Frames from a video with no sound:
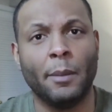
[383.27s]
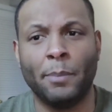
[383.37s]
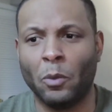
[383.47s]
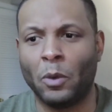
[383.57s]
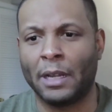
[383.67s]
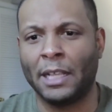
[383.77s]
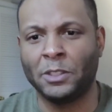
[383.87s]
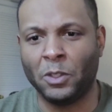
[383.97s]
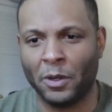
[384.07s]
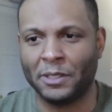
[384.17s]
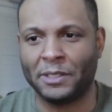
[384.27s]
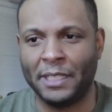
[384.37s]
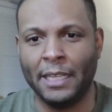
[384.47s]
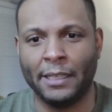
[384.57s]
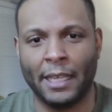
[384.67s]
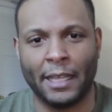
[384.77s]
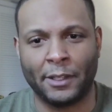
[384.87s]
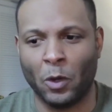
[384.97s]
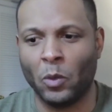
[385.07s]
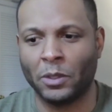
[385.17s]
But when I started seeing that
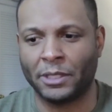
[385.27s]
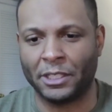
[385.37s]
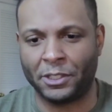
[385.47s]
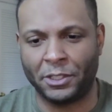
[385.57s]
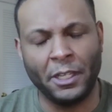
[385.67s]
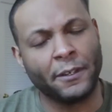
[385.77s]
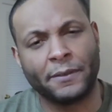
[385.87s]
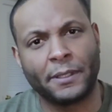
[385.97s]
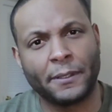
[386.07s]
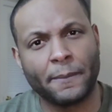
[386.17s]
there was a shift